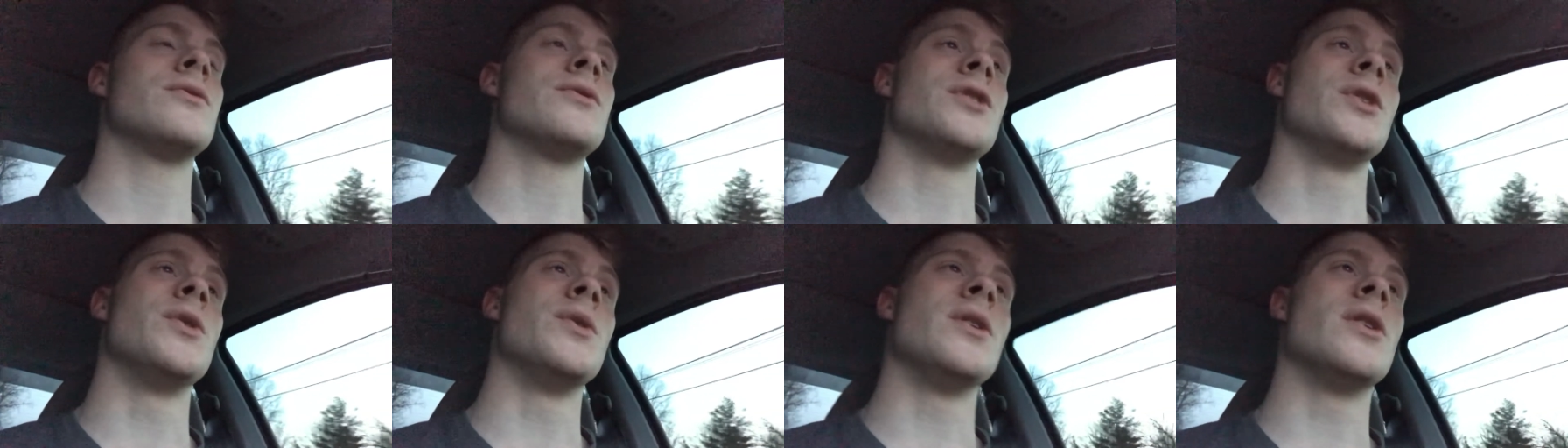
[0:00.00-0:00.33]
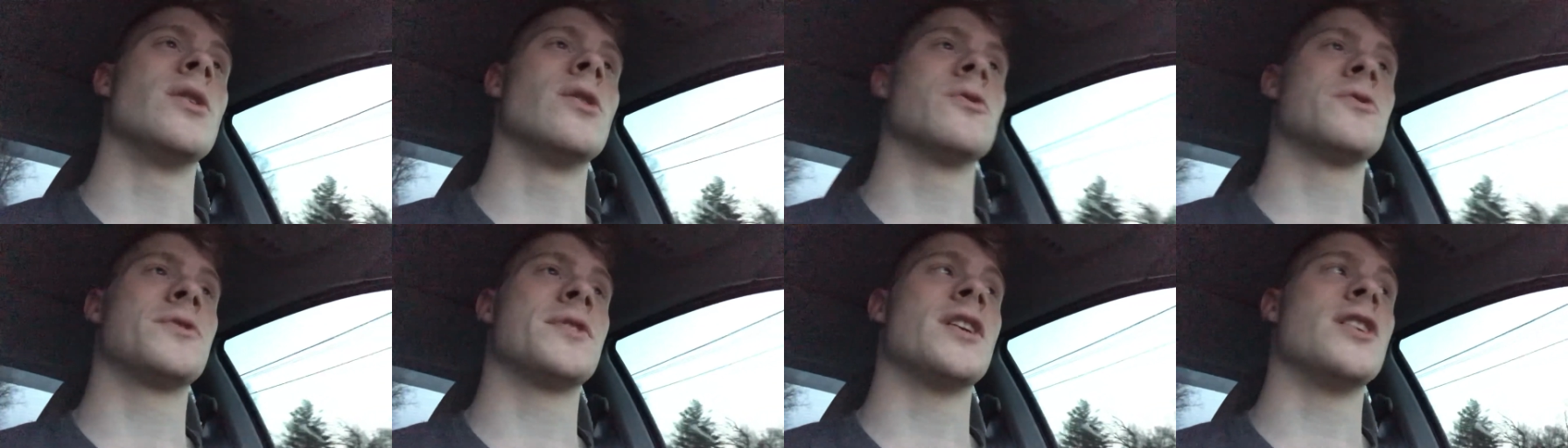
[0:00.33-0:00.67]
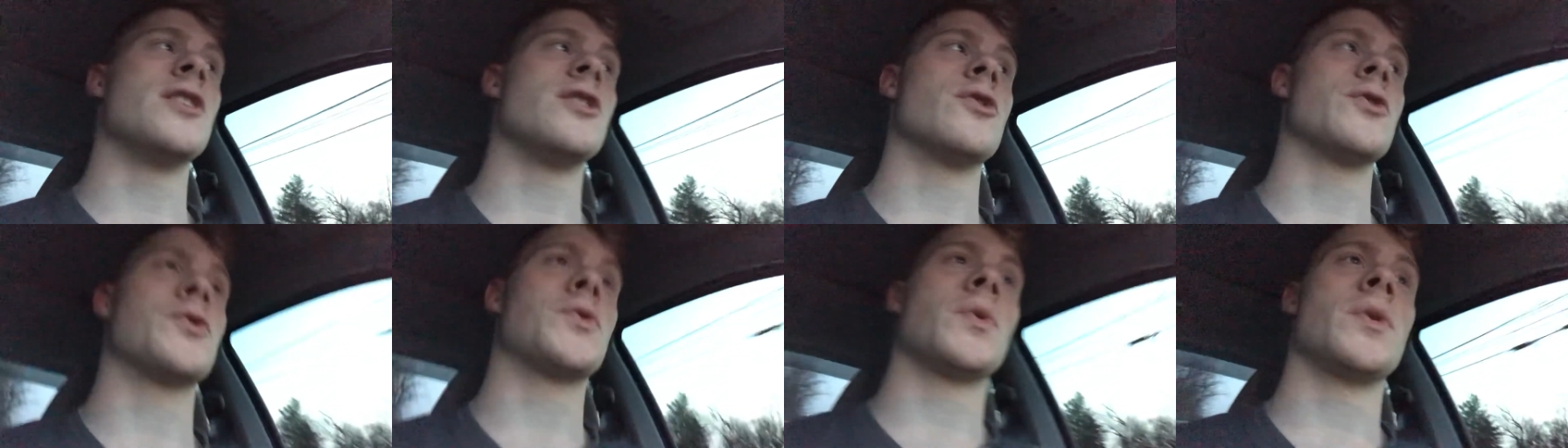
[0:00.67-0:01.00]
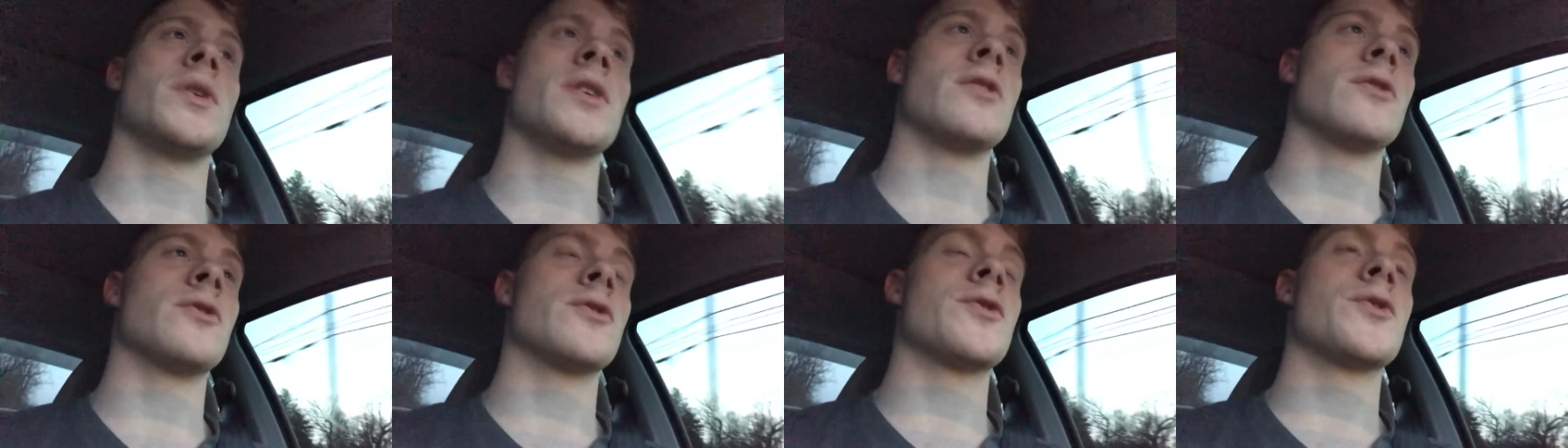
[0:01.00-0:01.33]
2 years, 10 years,
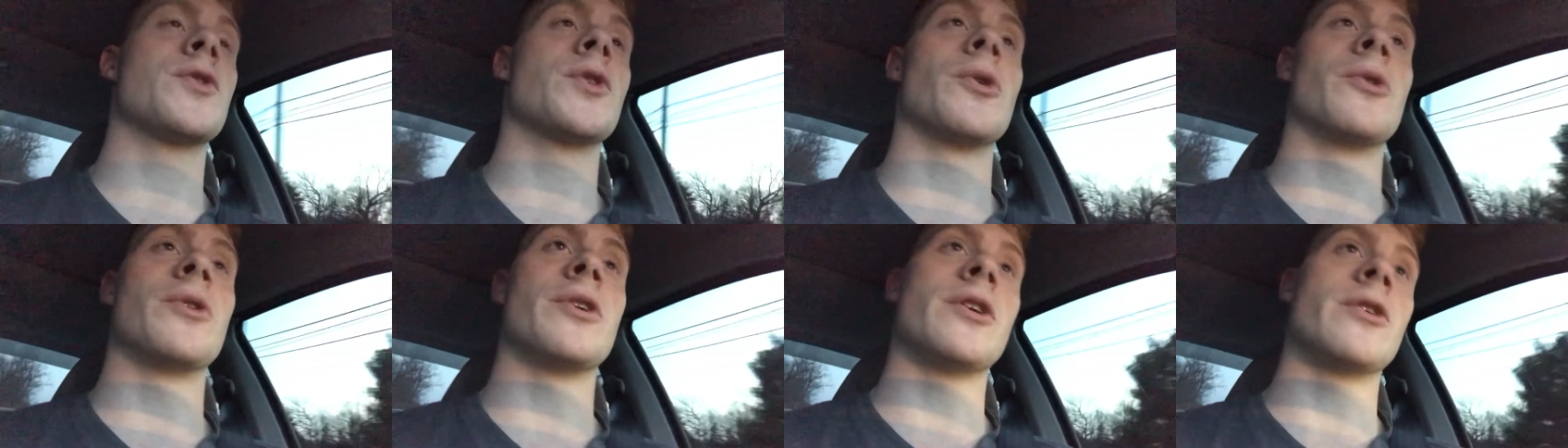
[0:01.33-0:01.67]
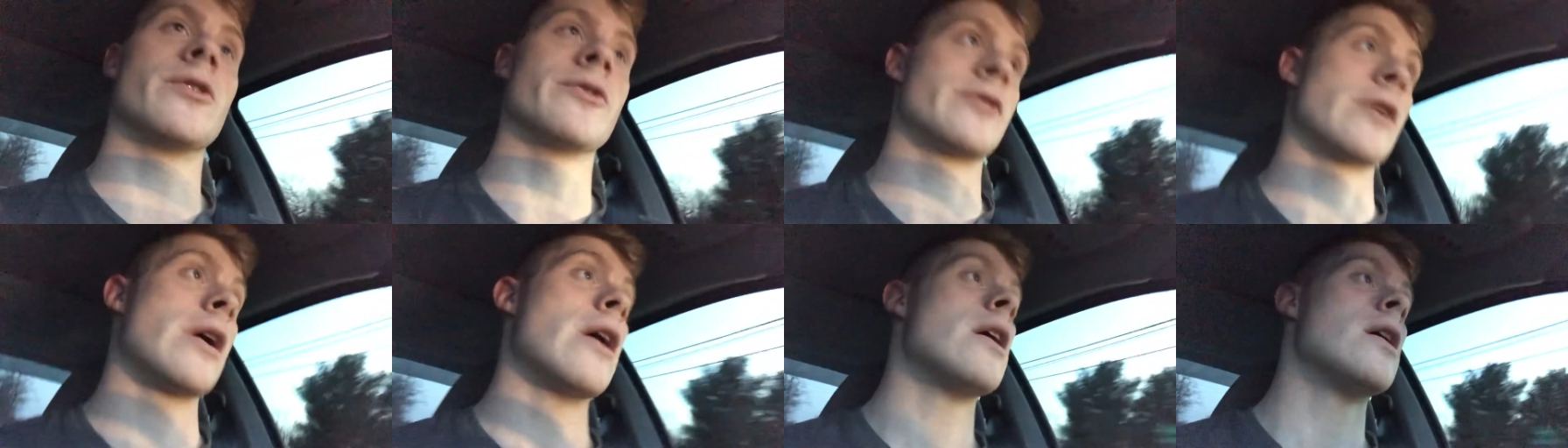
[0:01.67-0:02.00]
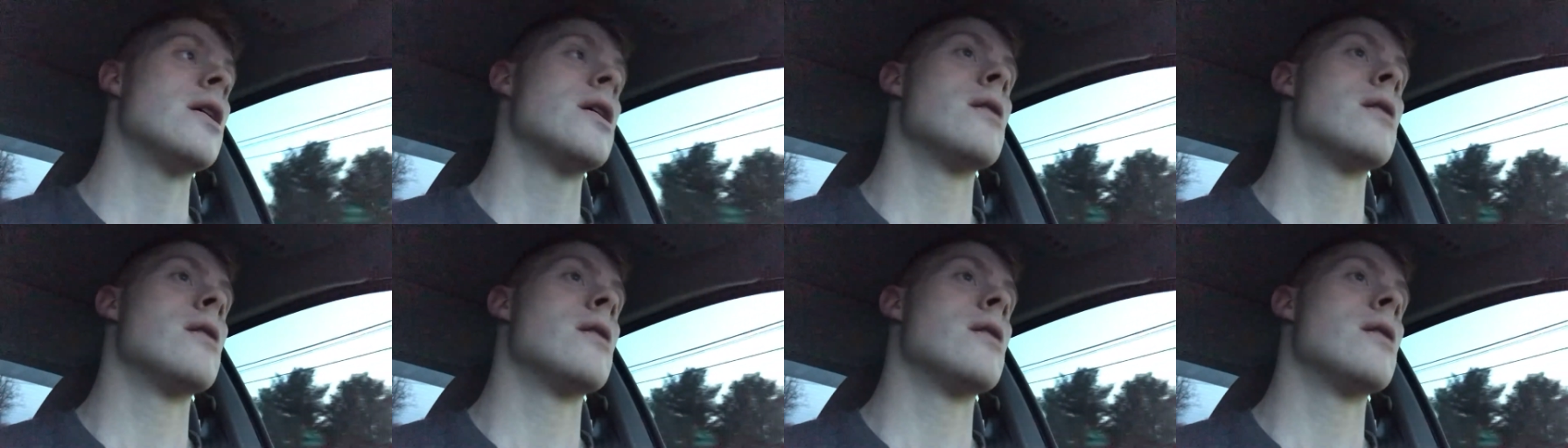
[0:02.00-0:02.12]
20 years, 30 years,